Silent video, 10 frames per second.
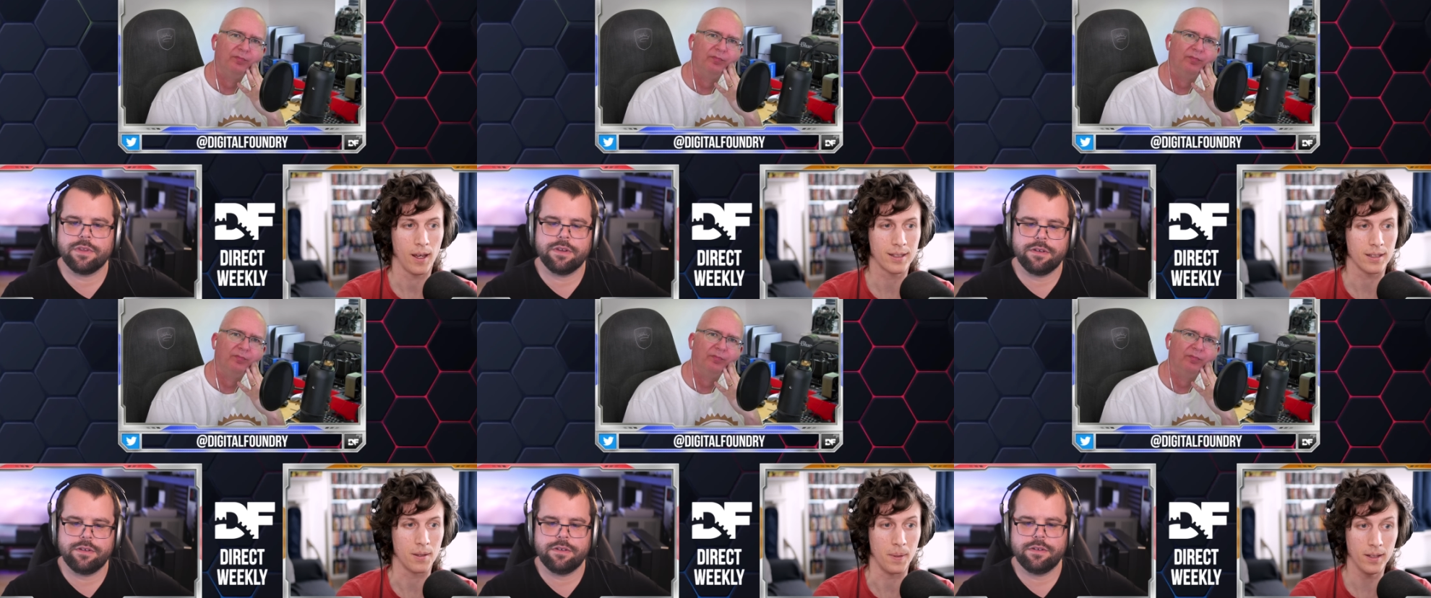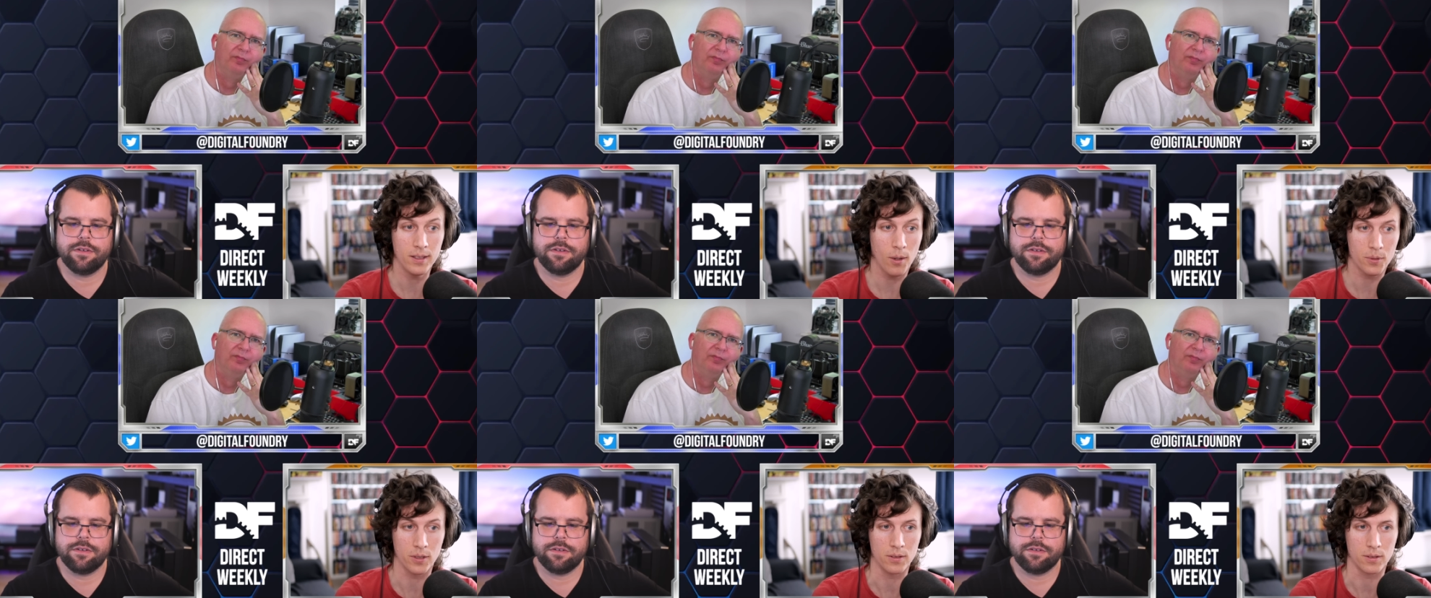Speaker 1: accessibility
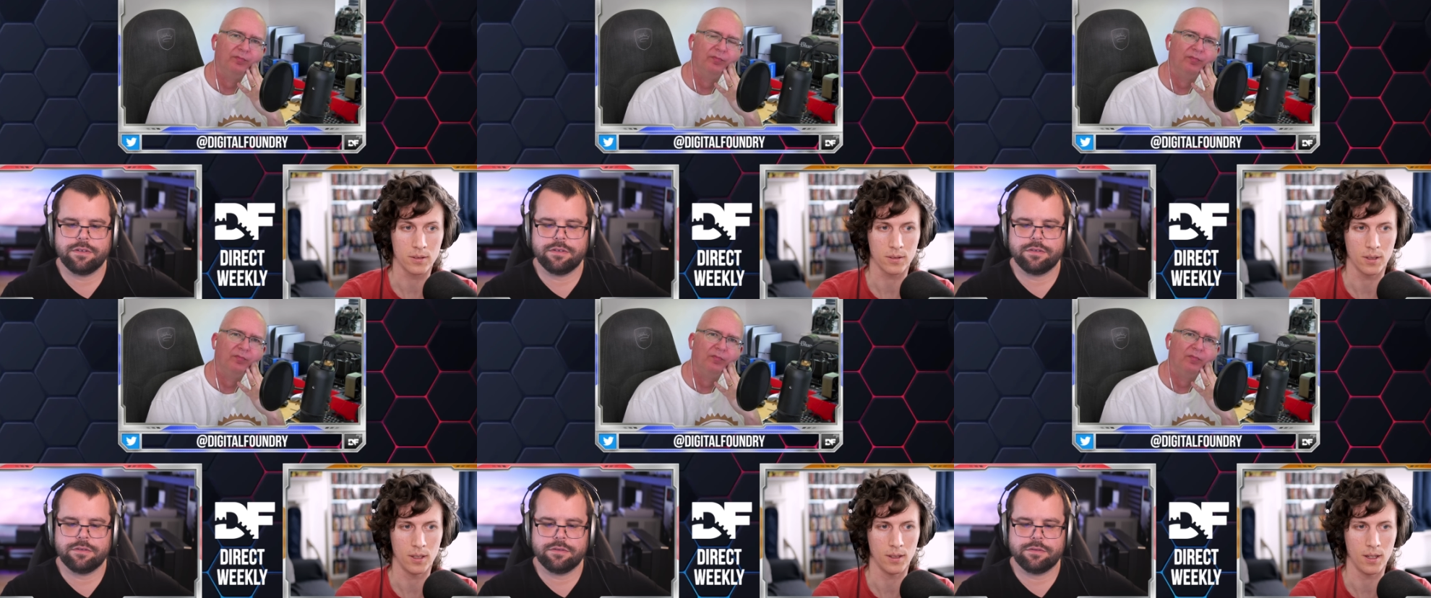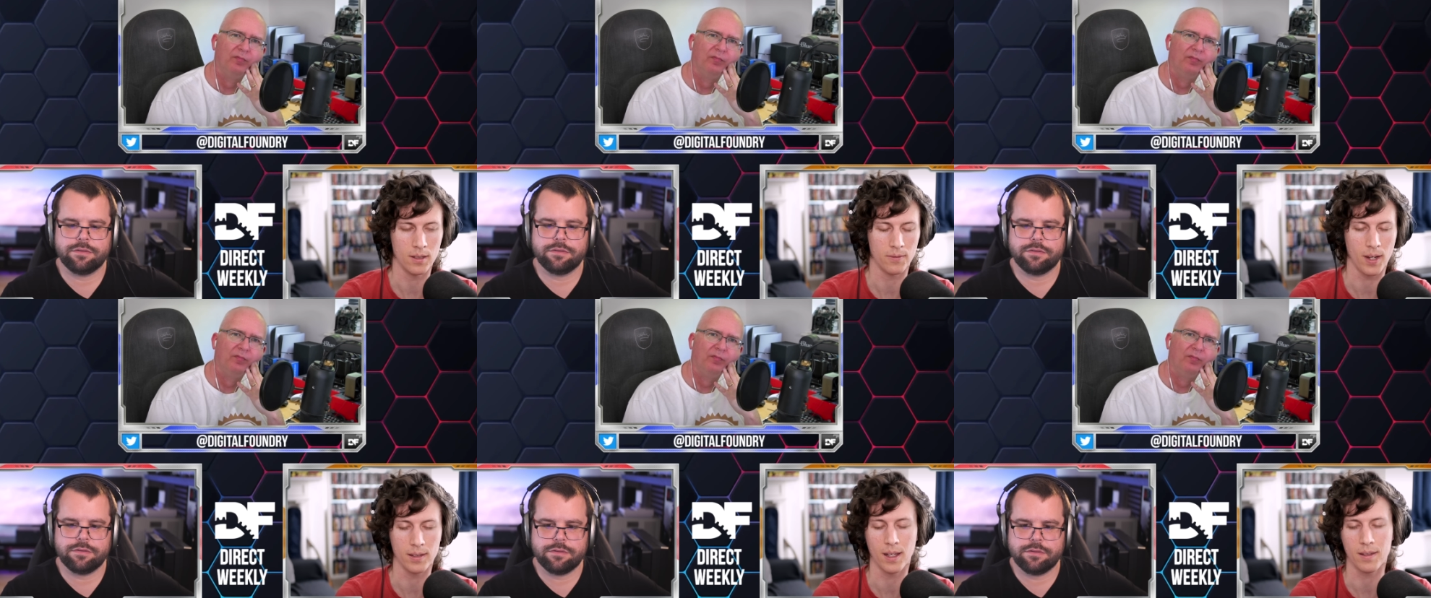options in in the
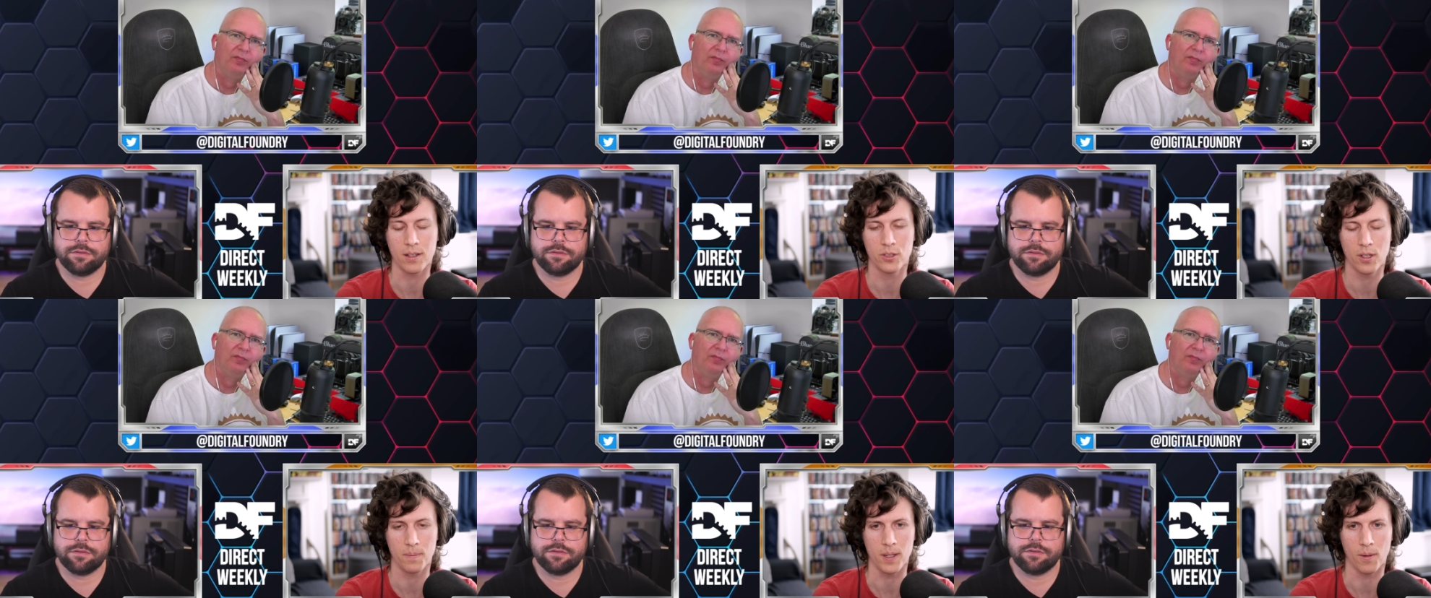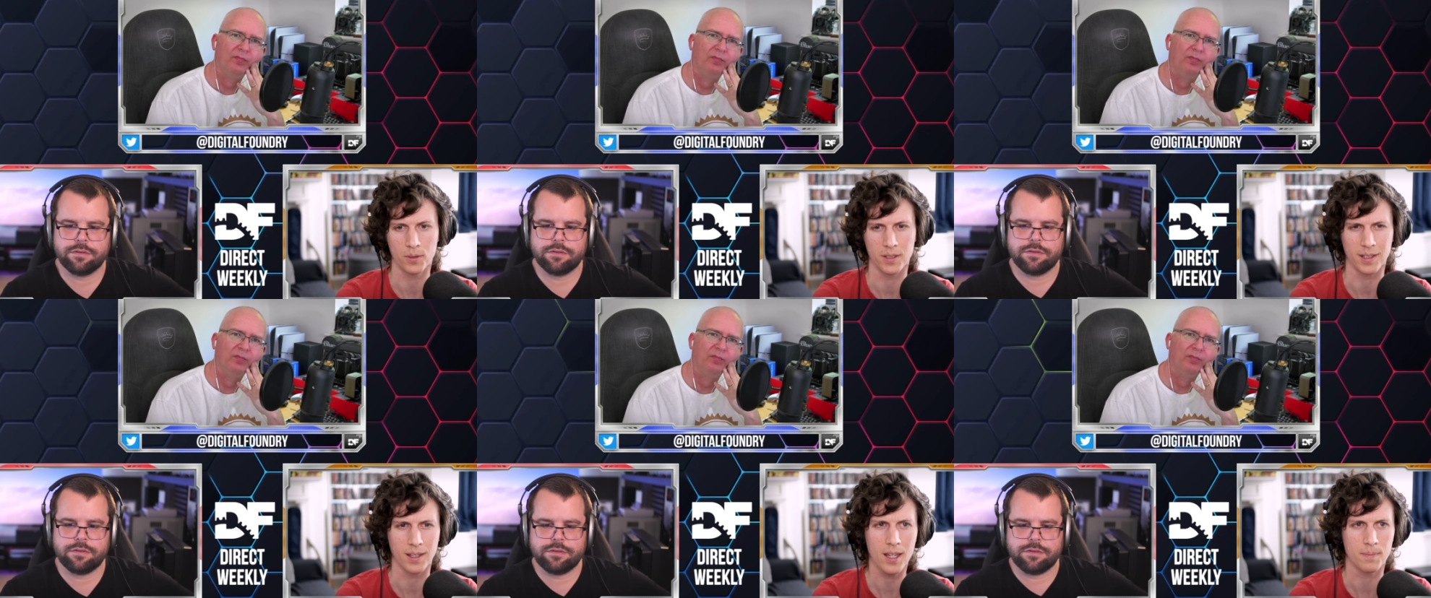vein that there should be options
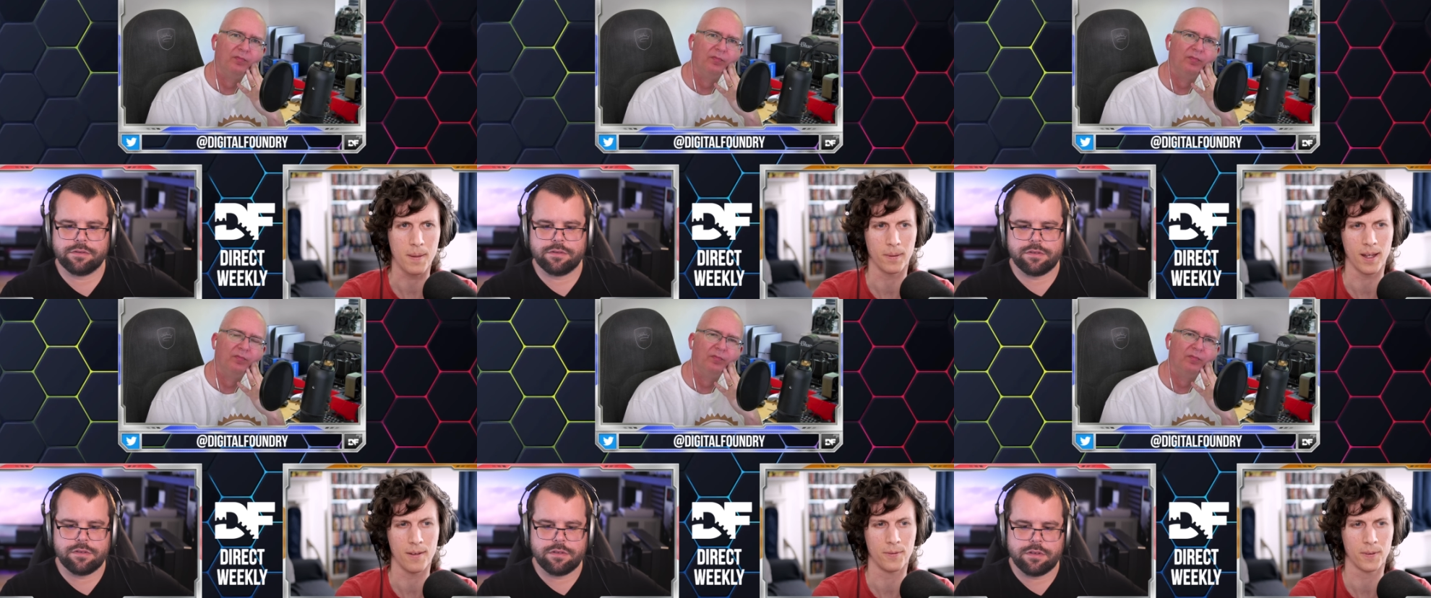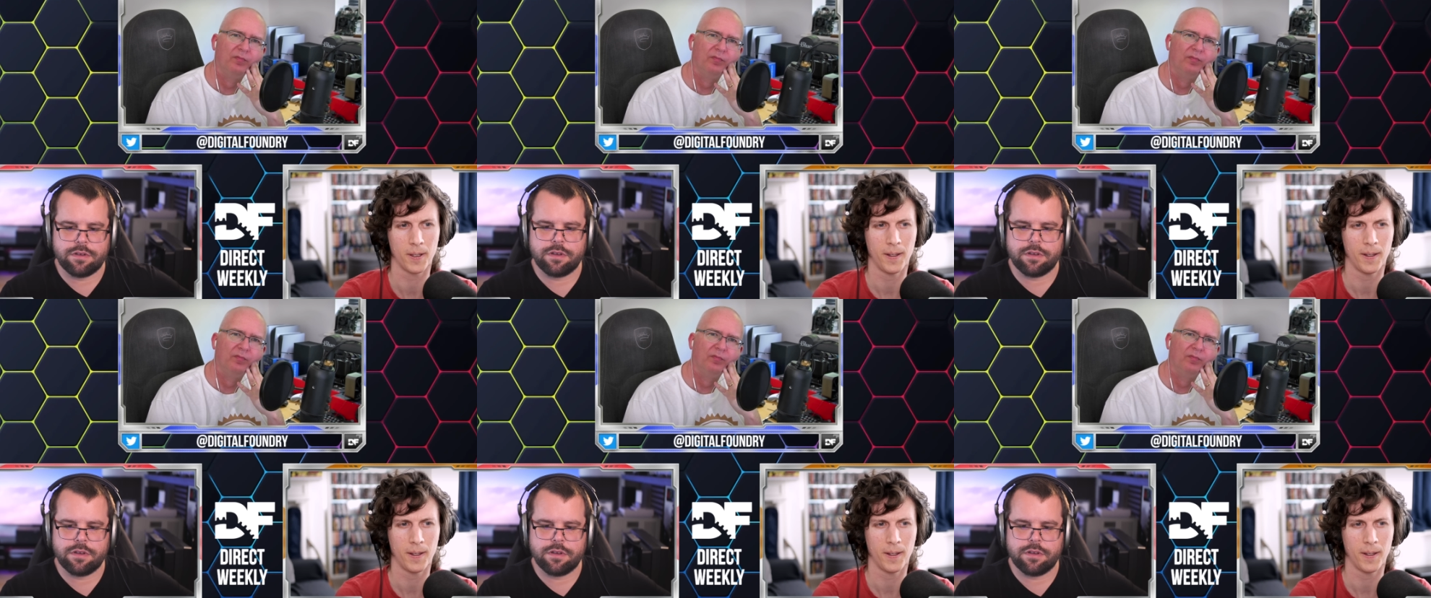in case people have